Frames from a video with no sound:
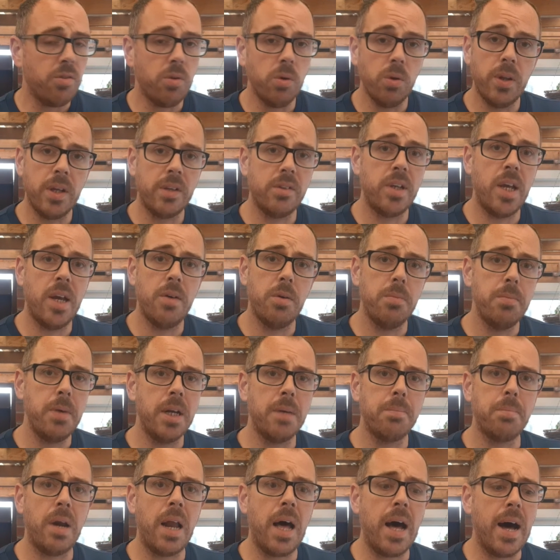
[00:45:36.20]
So this year we
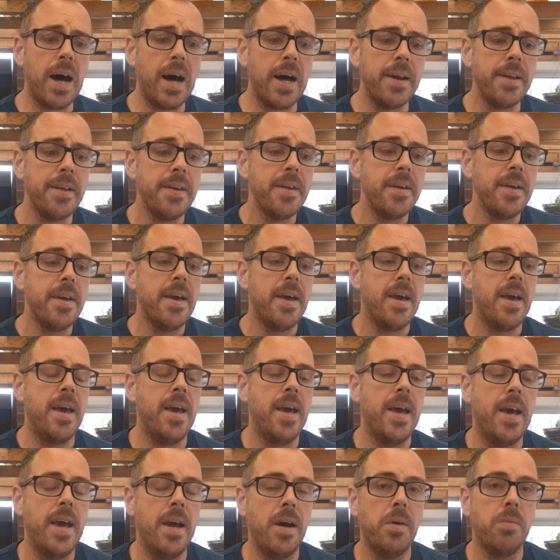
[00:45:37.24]
made a plan,
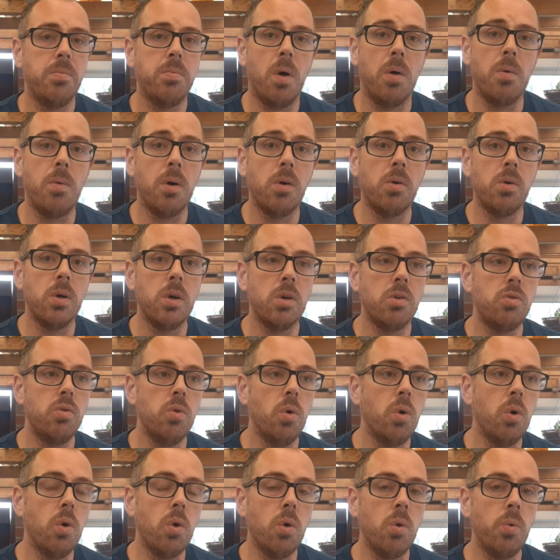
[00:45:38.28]
what we're going to
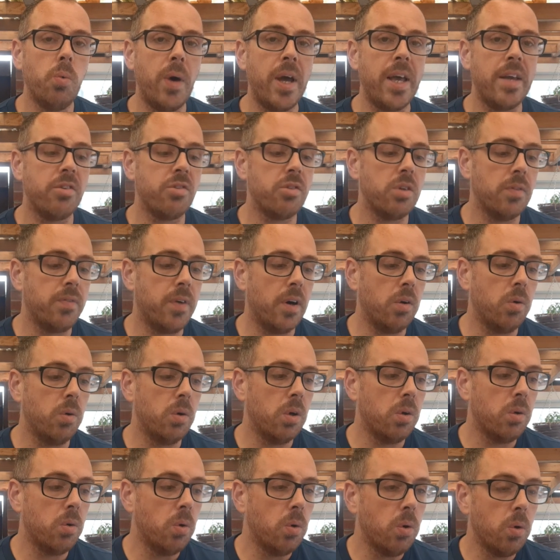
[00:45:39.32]
grow, where stuff are
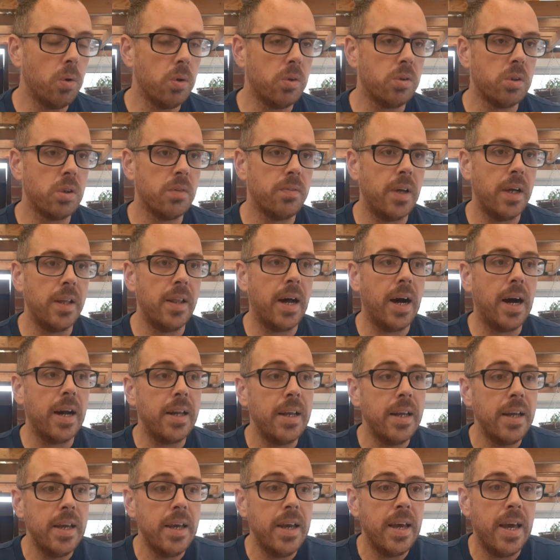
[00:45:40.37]
going to go and stuff like
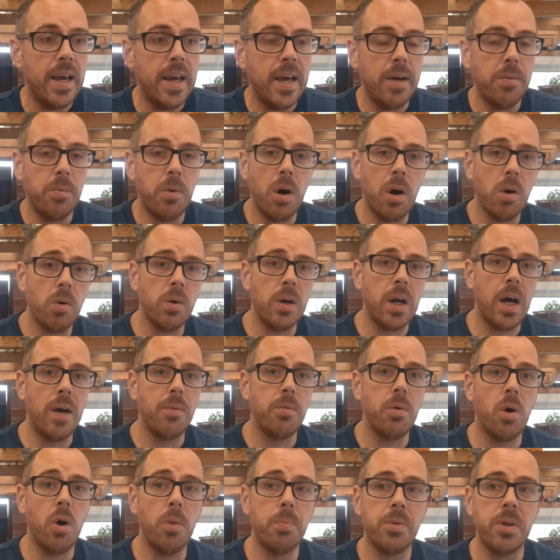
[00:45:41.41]
that. We're all going to
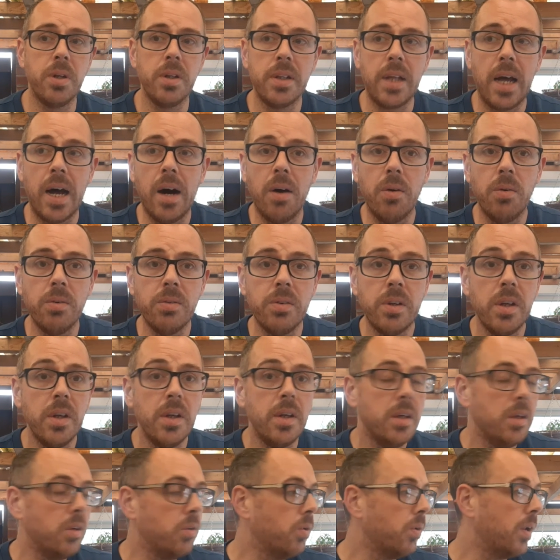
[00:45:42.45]
have our ups and downs,
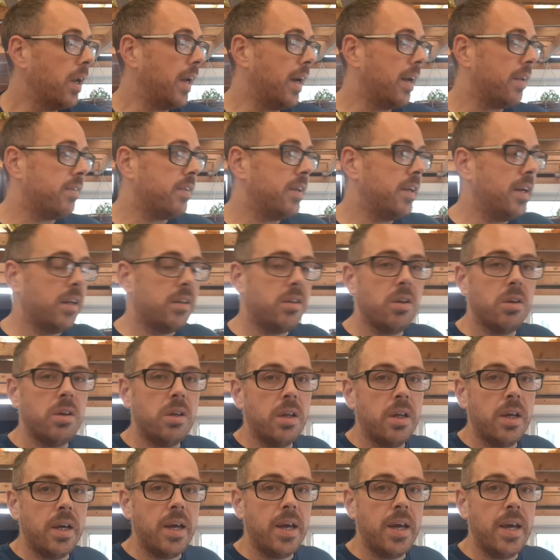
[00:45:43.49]
you know. Like I was saying, I've
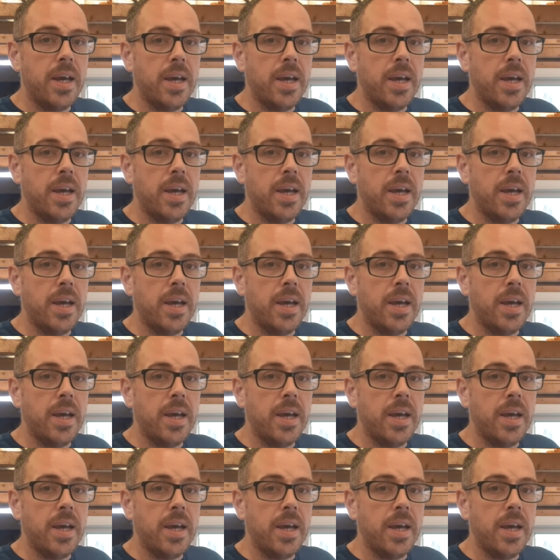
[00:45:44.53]
done